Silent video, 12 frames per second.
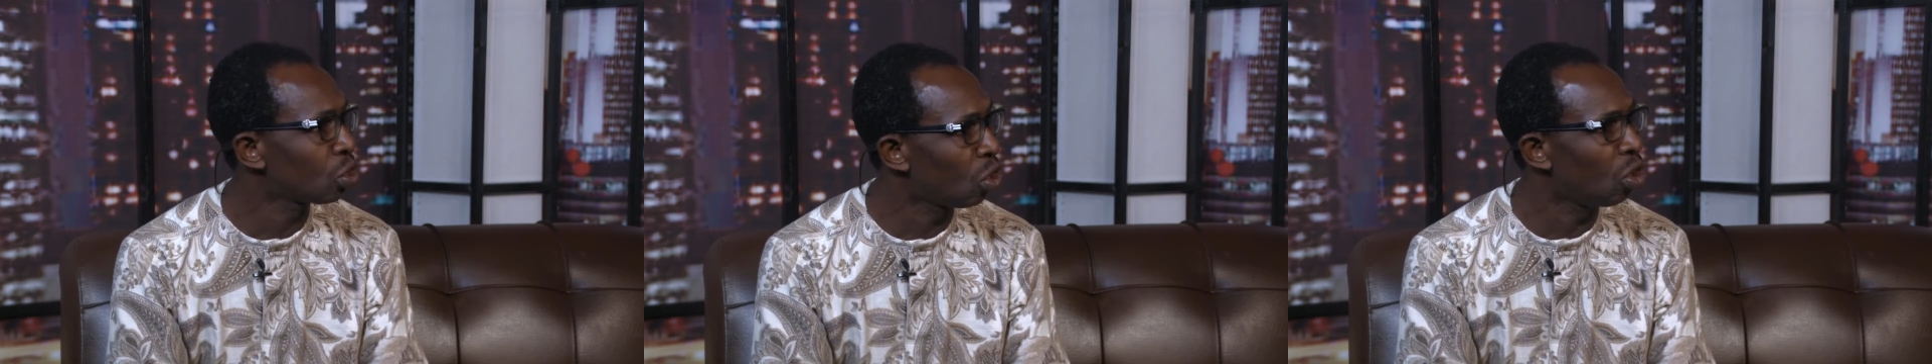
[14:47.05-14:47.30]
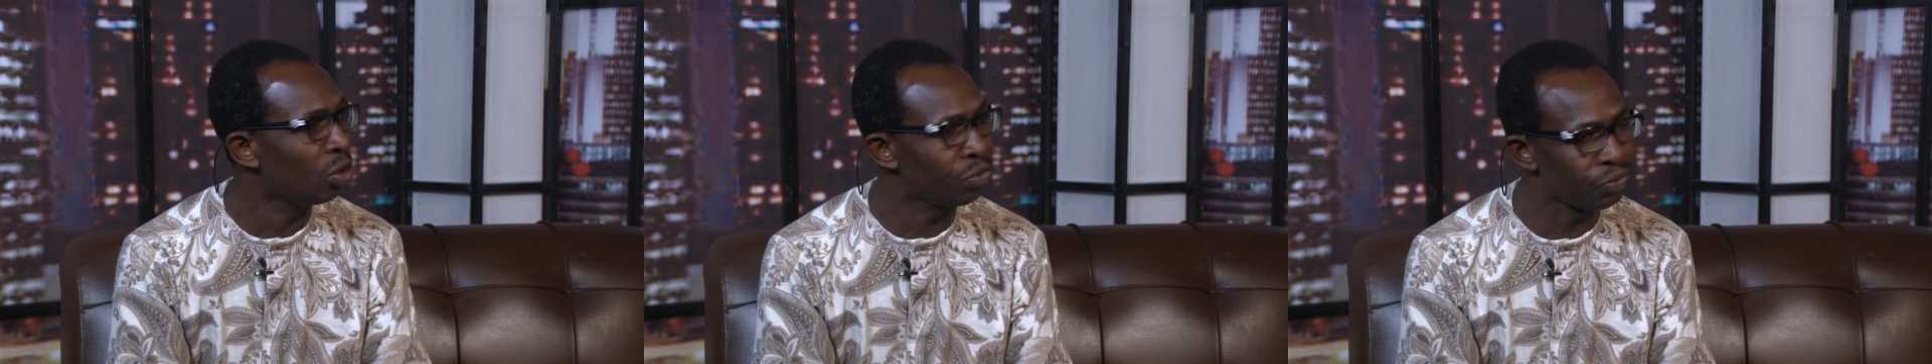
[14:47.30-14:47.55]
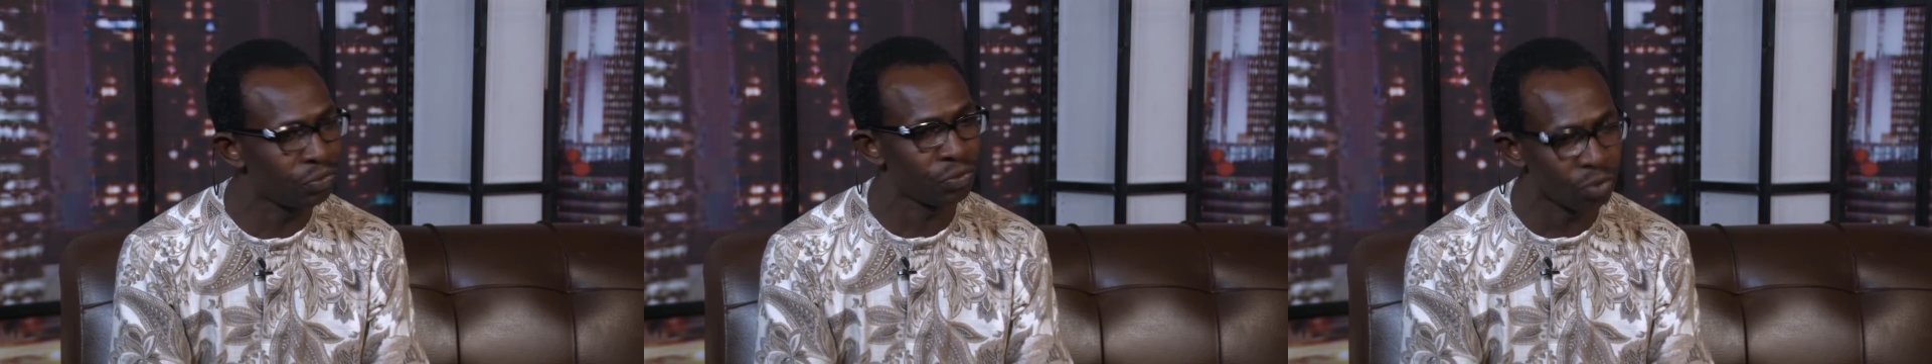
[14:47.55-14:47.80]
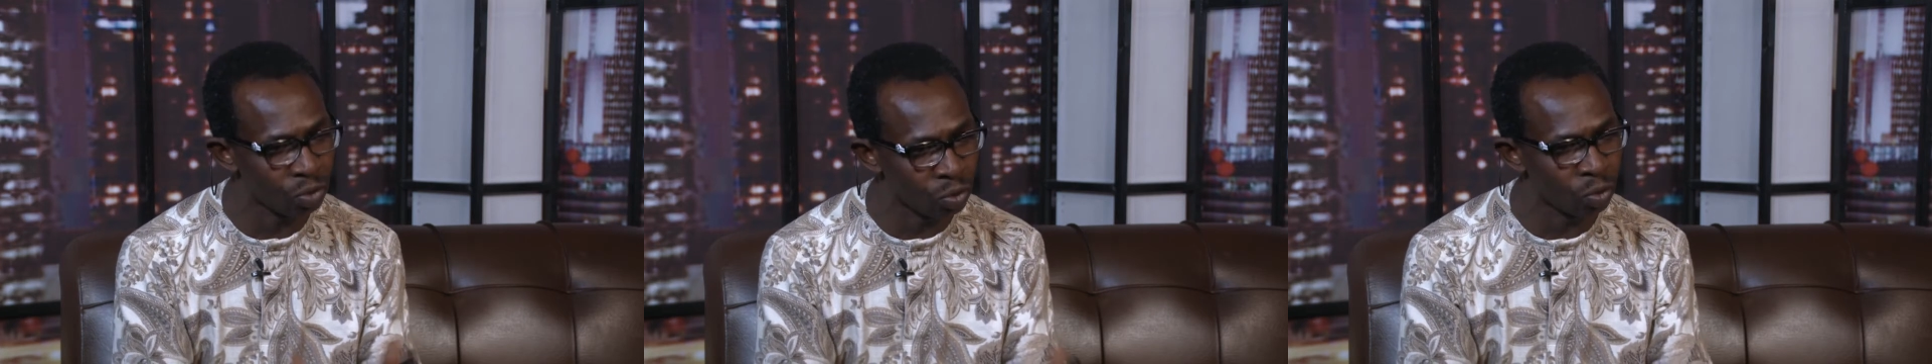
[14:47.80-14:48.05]
of
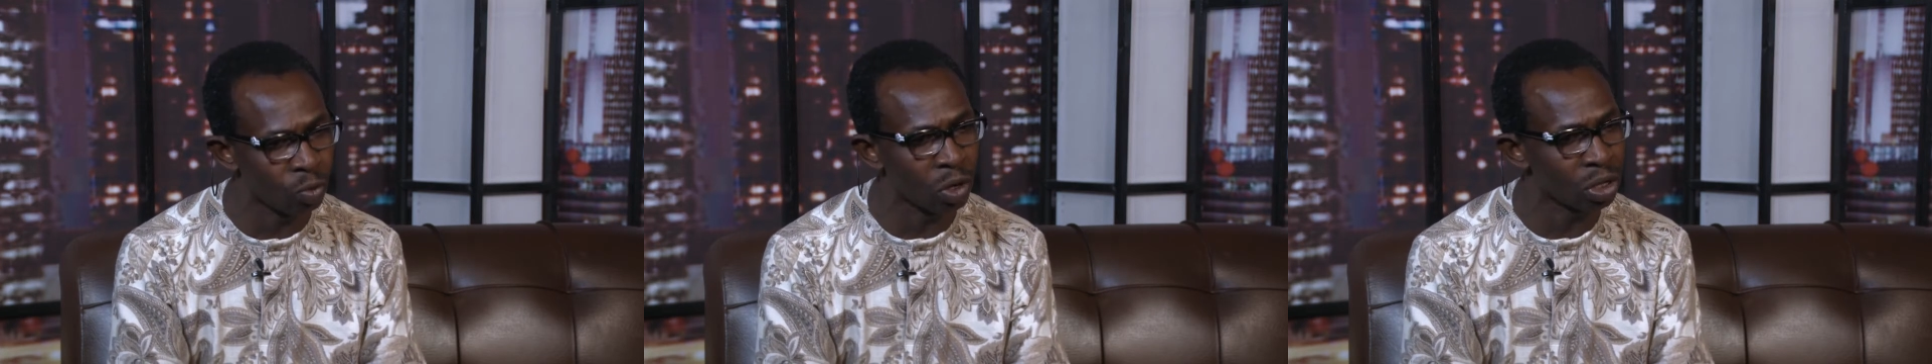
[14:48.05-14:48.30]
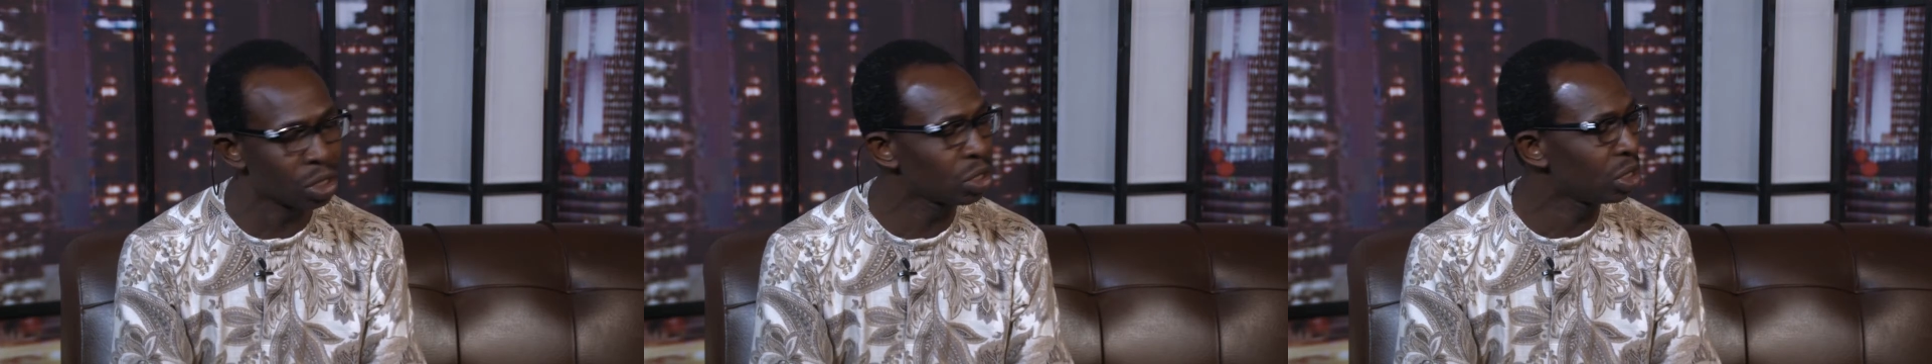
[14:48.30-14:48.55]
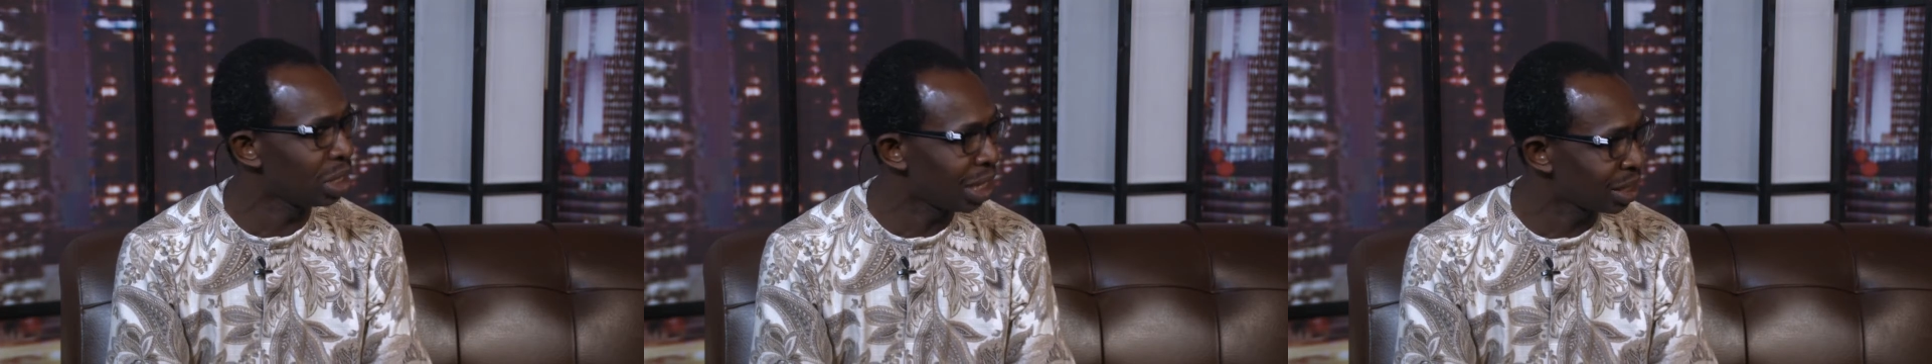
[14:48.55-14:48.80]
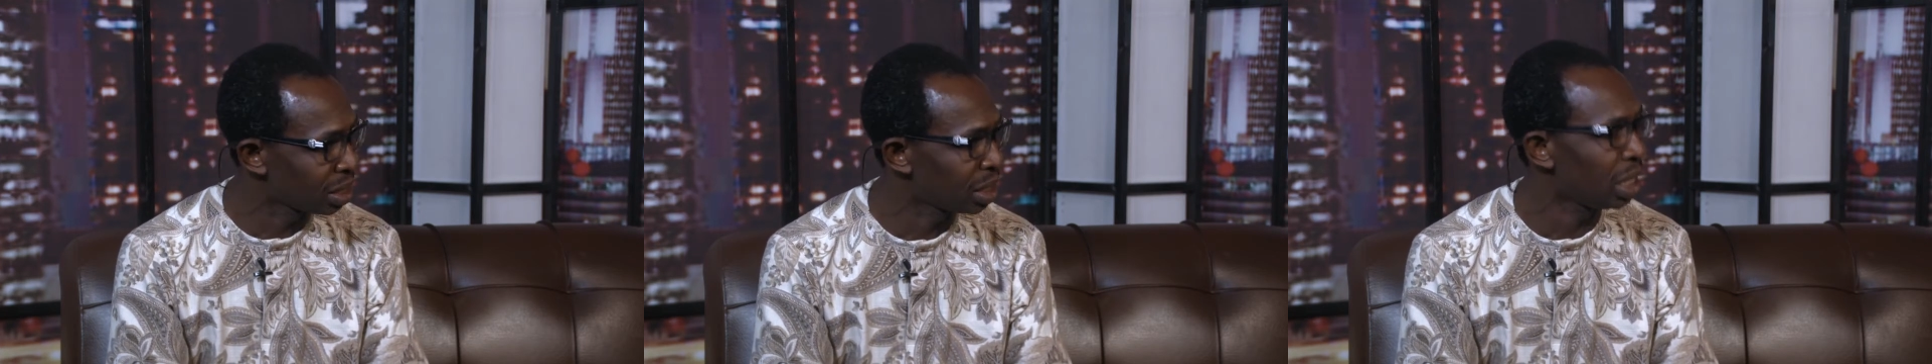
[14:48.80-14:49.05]
what they are
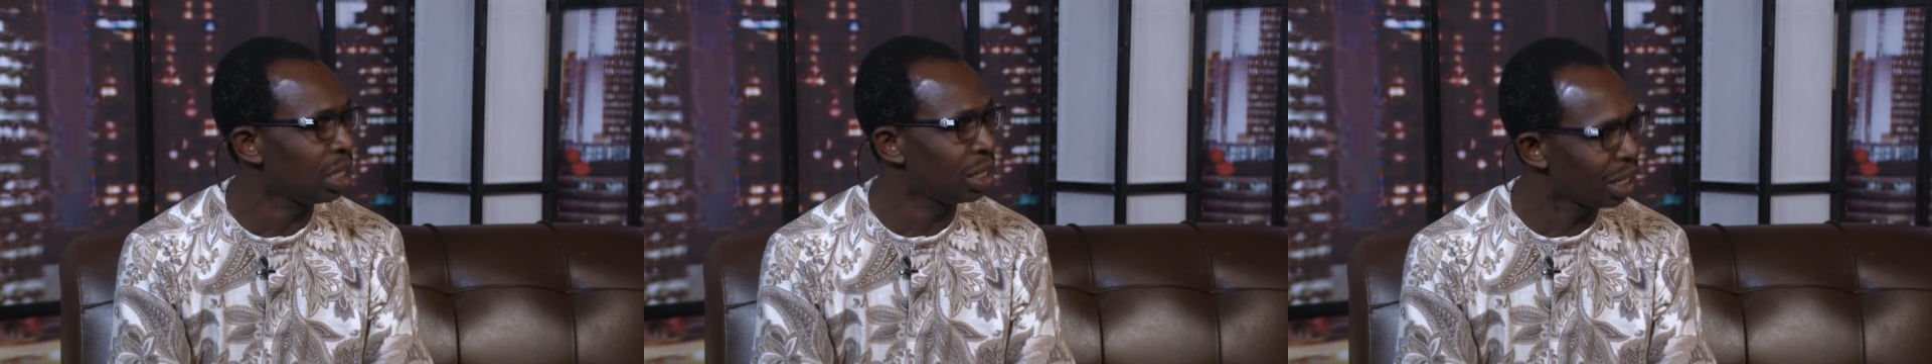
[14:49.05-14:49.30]
selling.